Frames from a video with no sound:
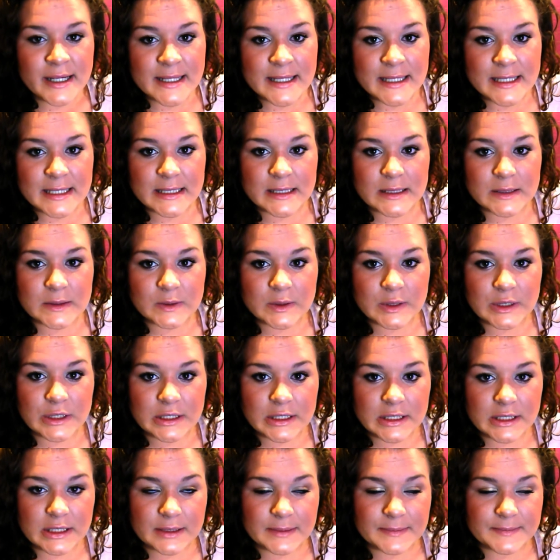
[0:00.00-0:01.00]
And then I go
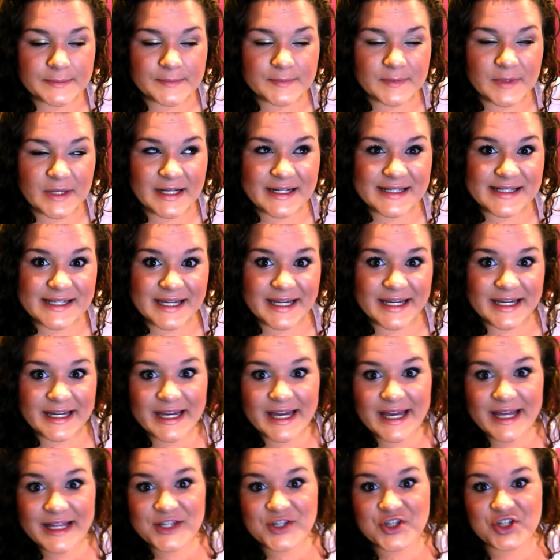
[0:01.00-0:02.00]
look and it's like,
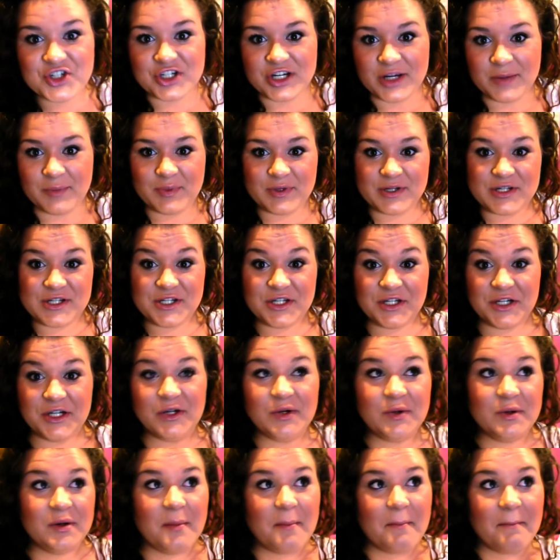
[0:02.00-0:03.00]
it's shipped
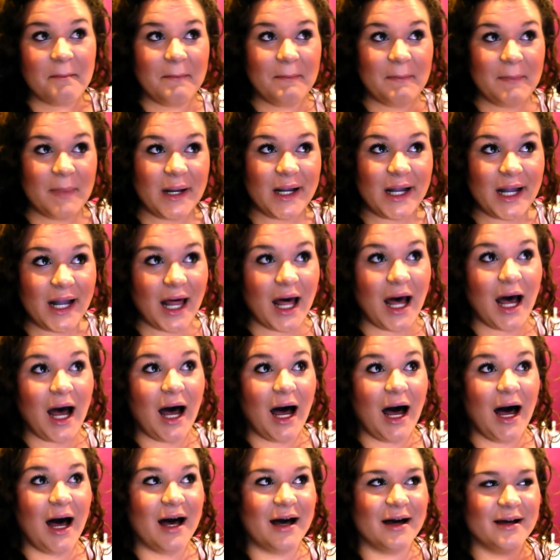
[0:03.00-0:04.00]
to
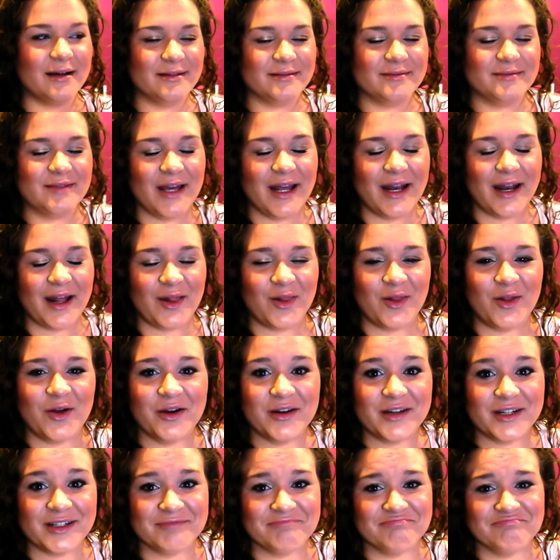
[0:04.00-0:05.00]
blah. And I
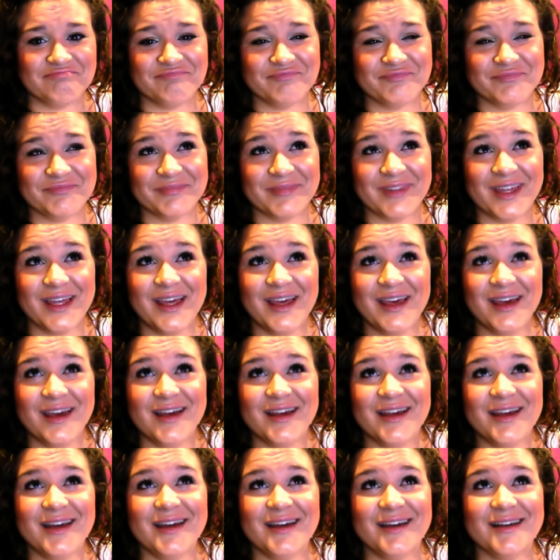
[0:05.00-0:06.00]
look
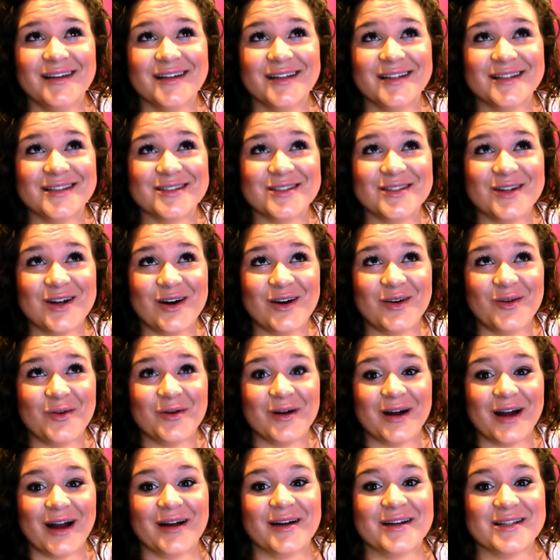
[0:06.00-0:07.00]
it's not
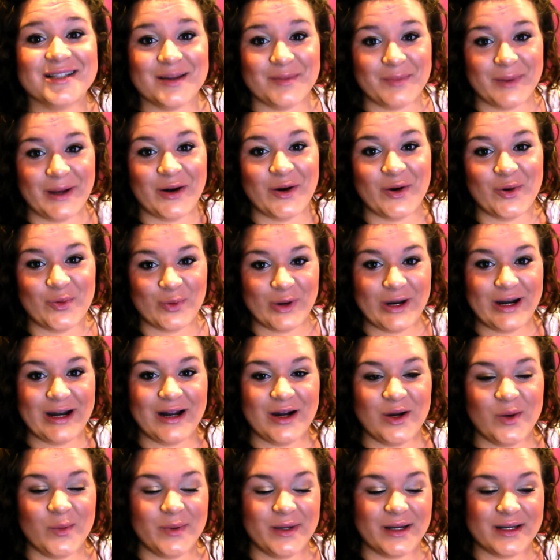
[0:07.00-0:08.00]
where because I'm at home right
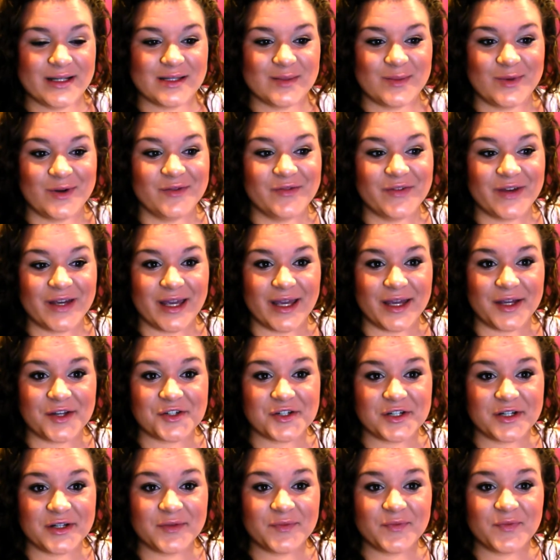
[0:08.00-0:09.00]
now because I'm on
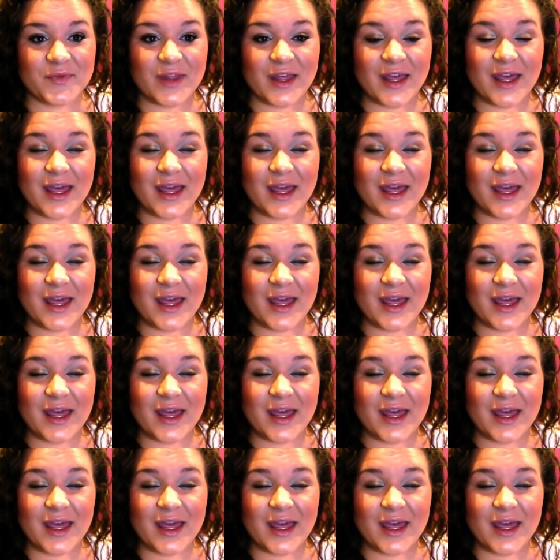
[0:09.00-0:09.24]
vacation.